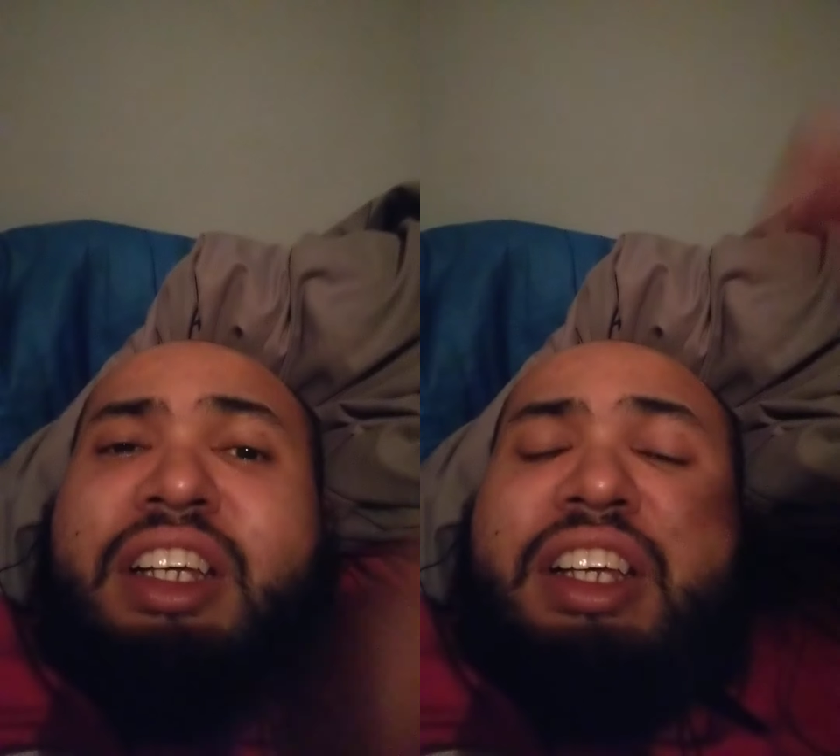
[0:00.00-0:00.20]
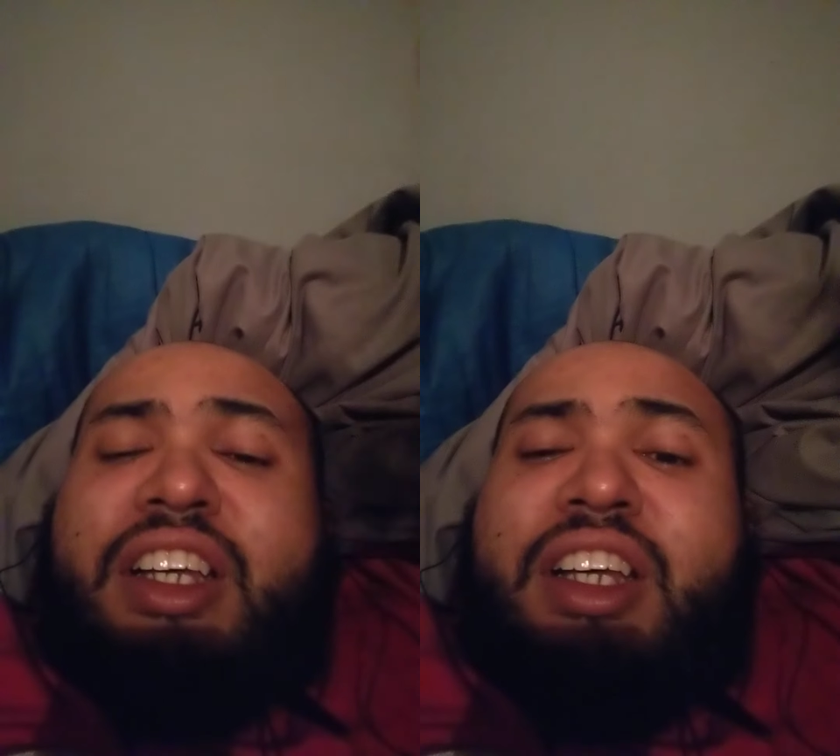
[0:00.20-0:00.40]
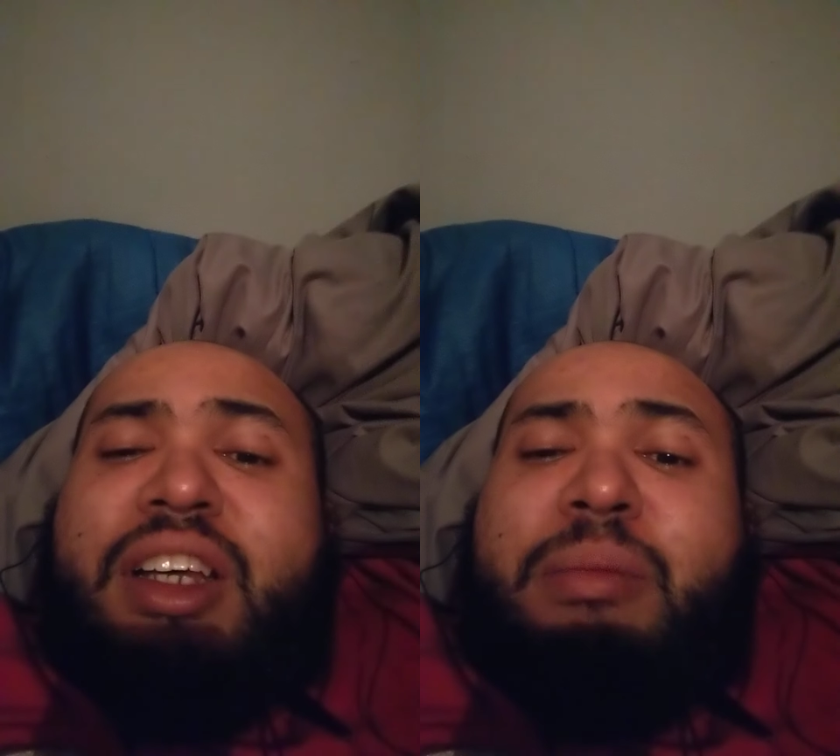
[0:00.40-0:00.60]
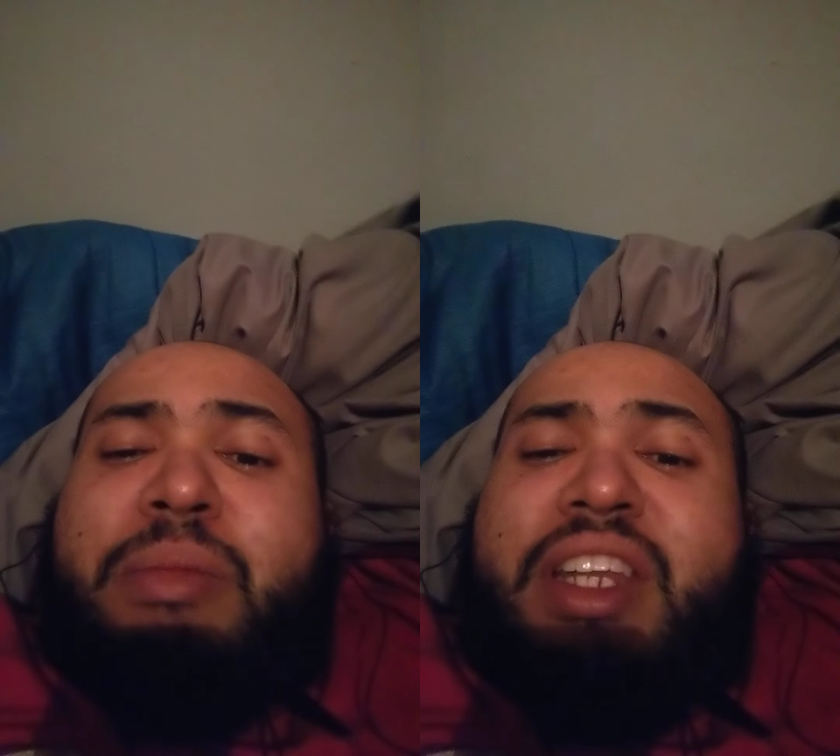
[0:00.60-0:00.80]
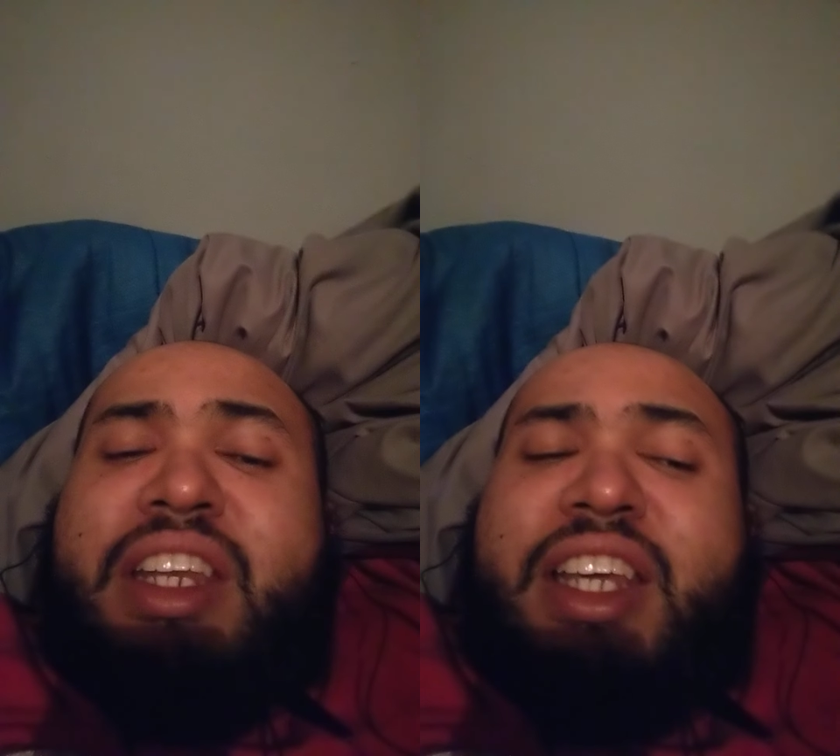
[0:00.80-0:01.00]

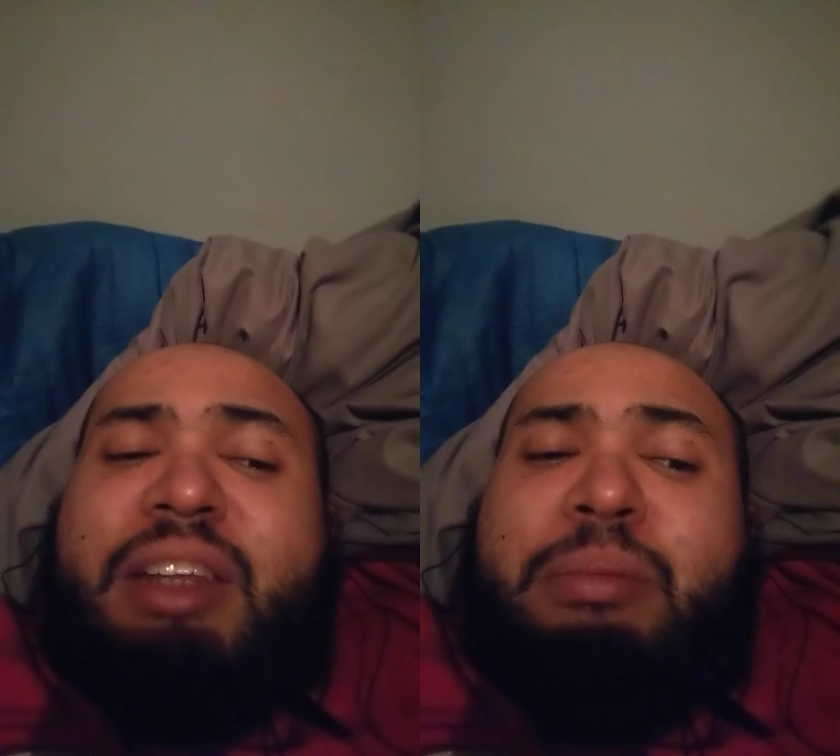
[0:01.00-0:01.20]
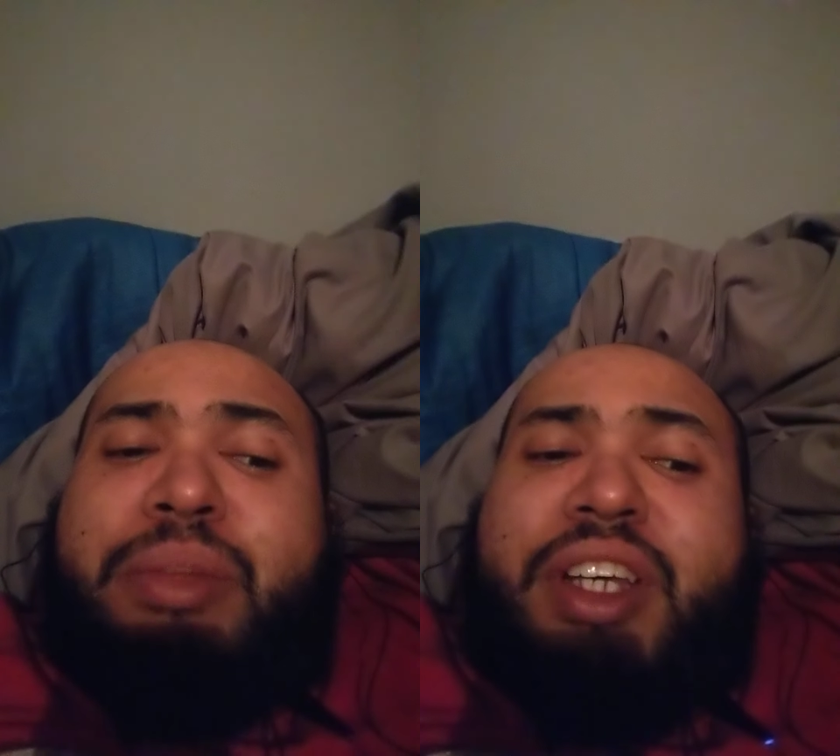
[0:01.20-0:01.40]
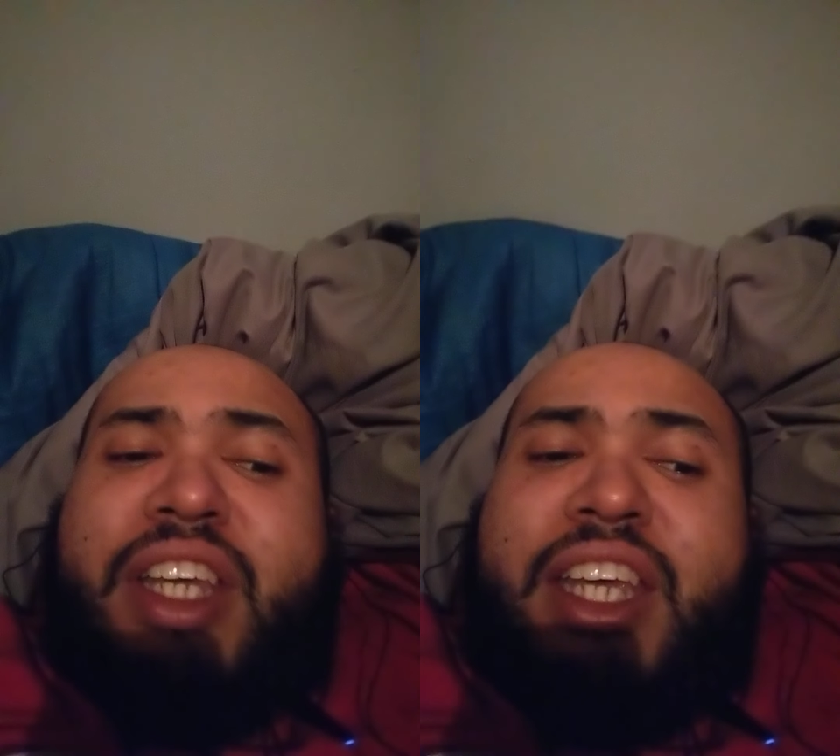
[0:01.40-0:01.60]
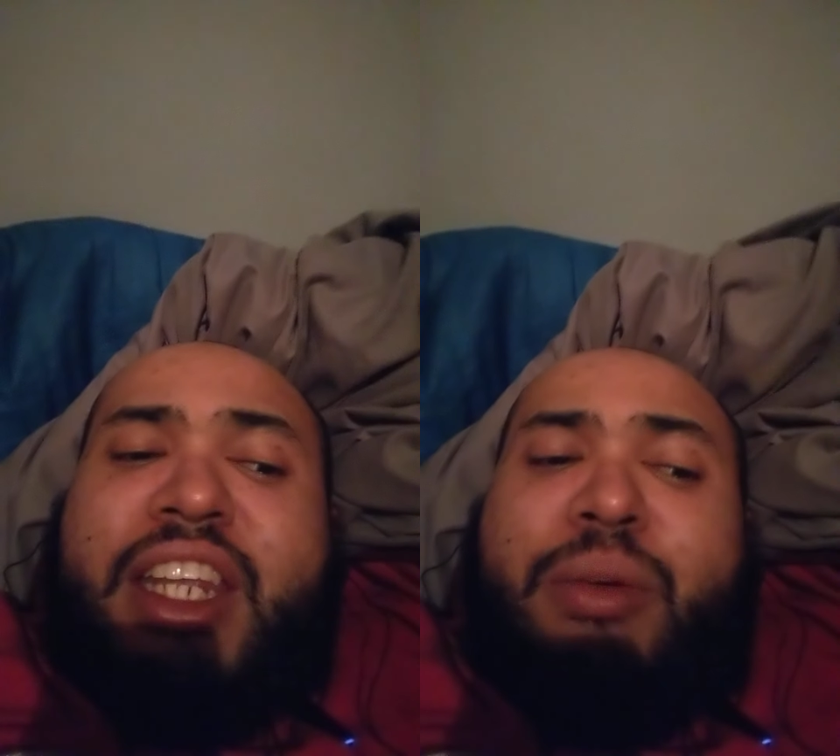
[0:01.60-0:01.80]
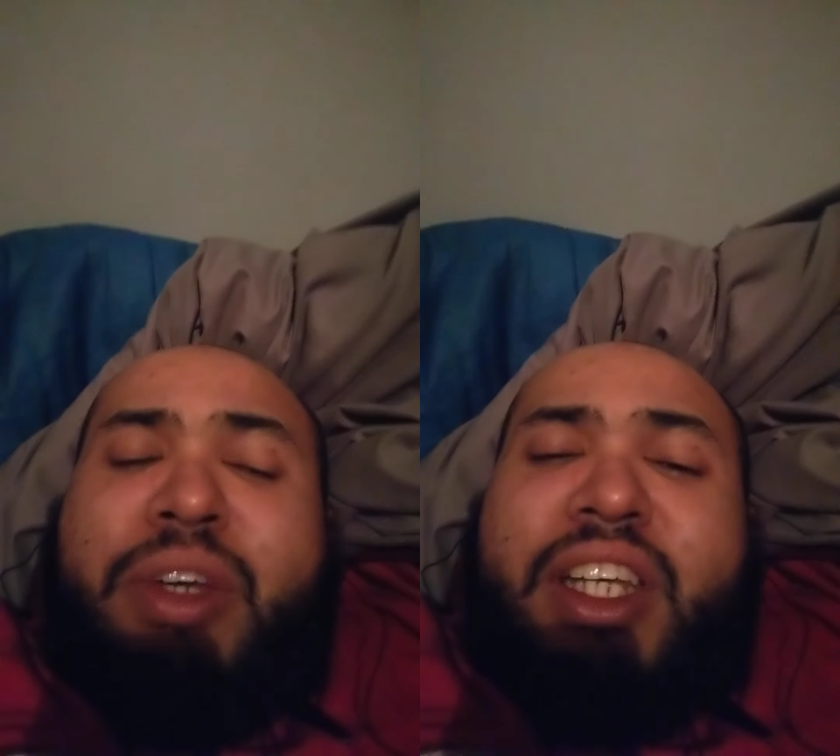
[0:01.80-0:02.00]
midnight, but
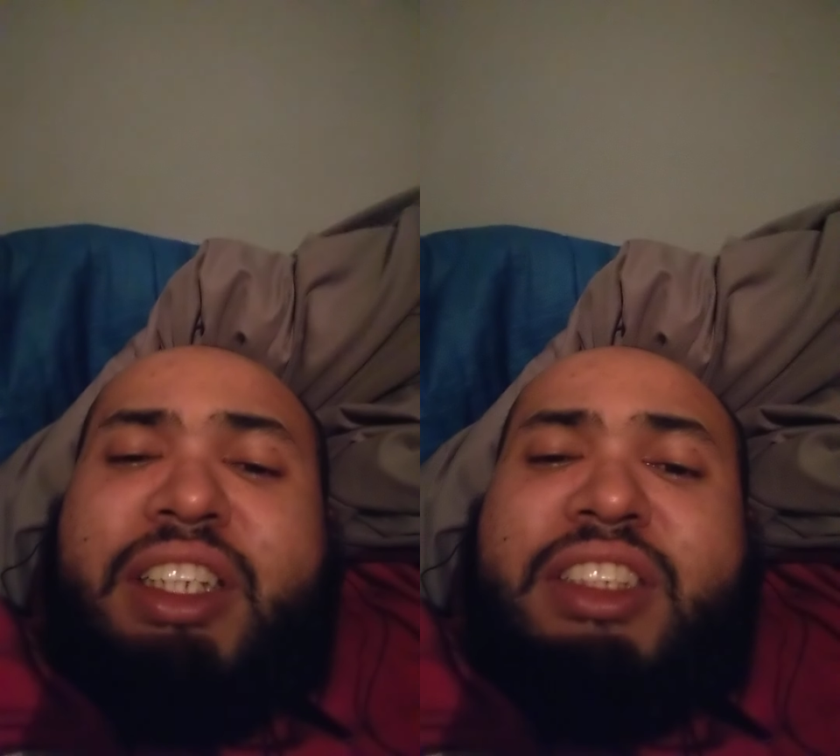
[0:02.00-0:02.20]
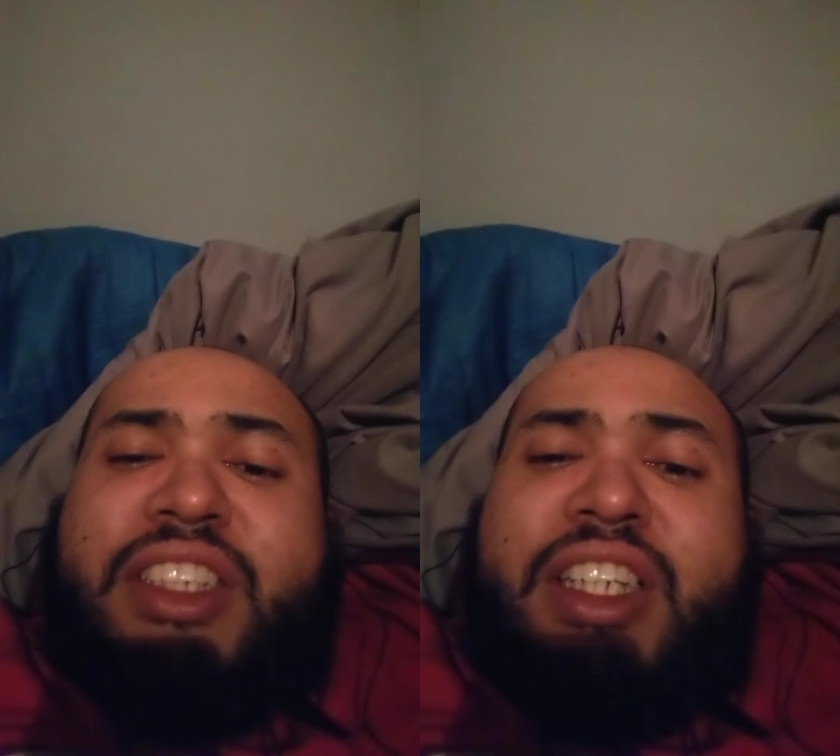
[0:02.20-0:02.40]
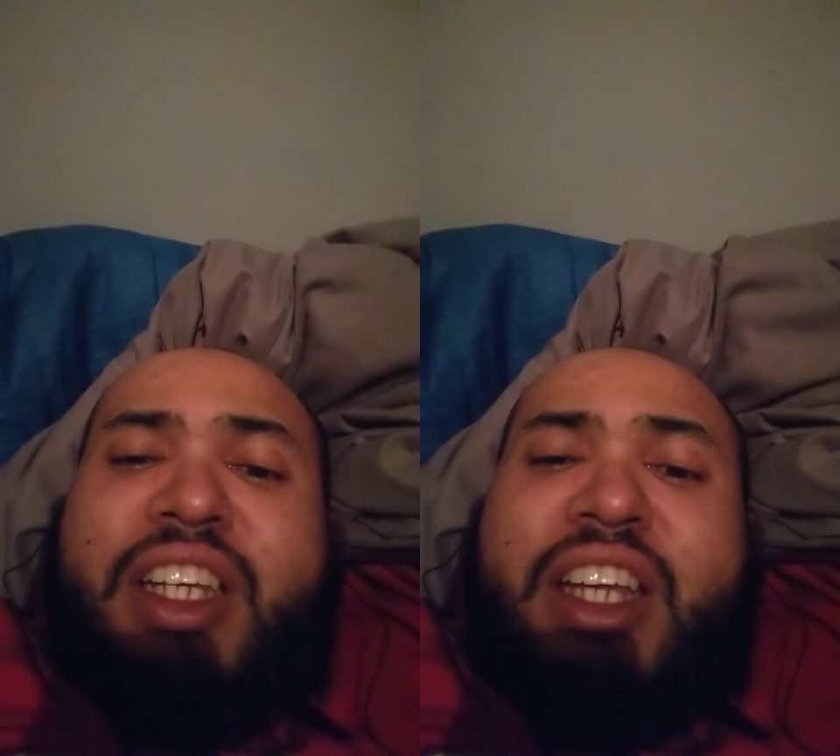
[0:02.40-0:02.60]
anyways,